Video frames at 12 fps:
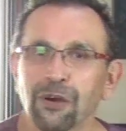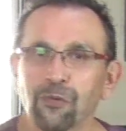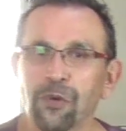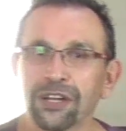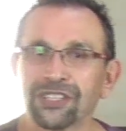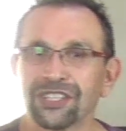
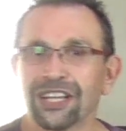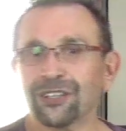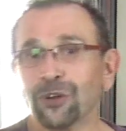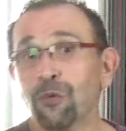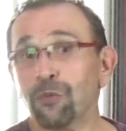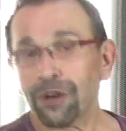wants
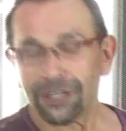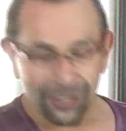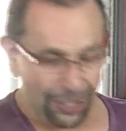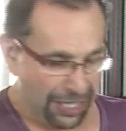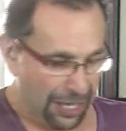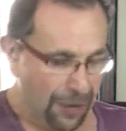and don't
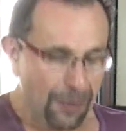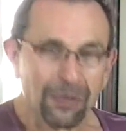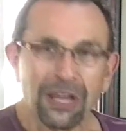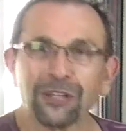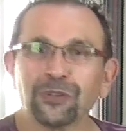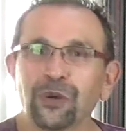wants
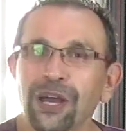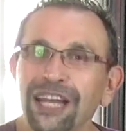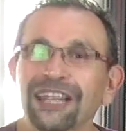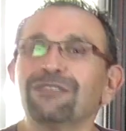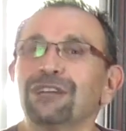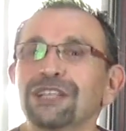to
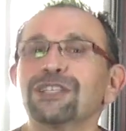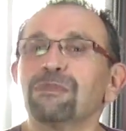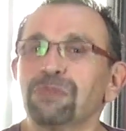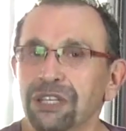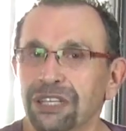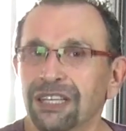any
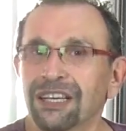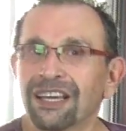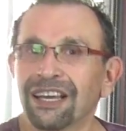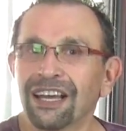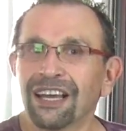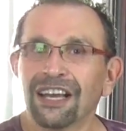recipe,
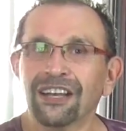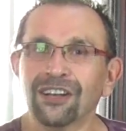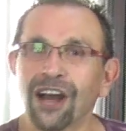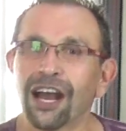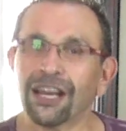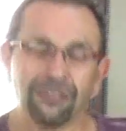
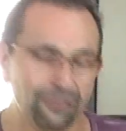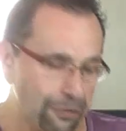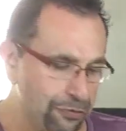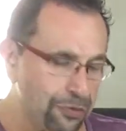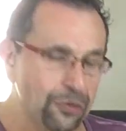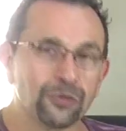life,
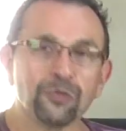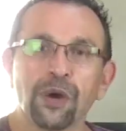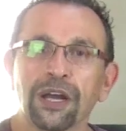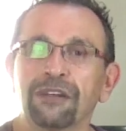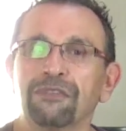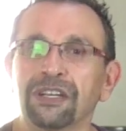food,
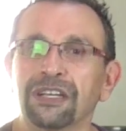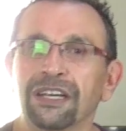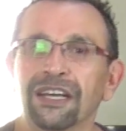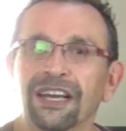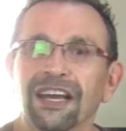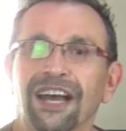whatever,
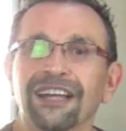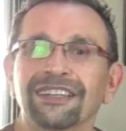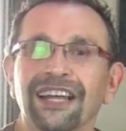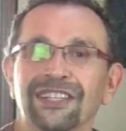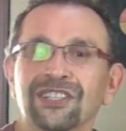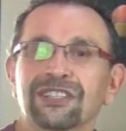
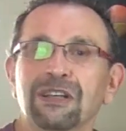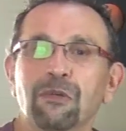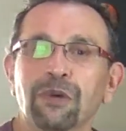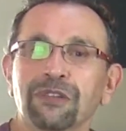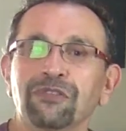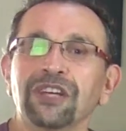and that's
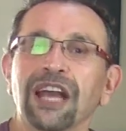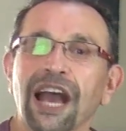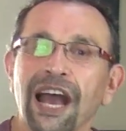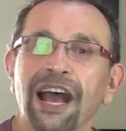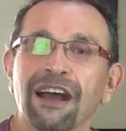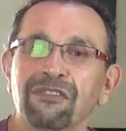what we
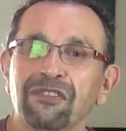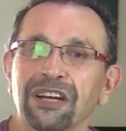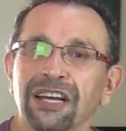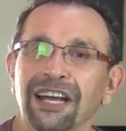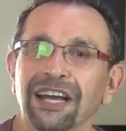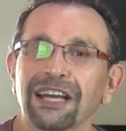have
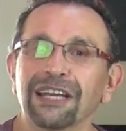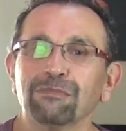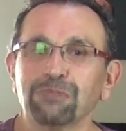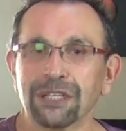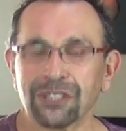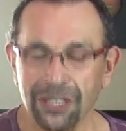in
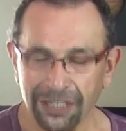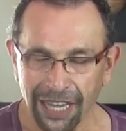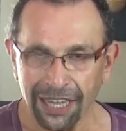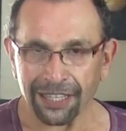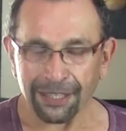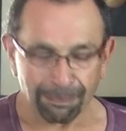present
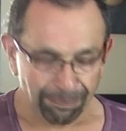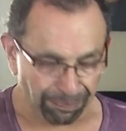day.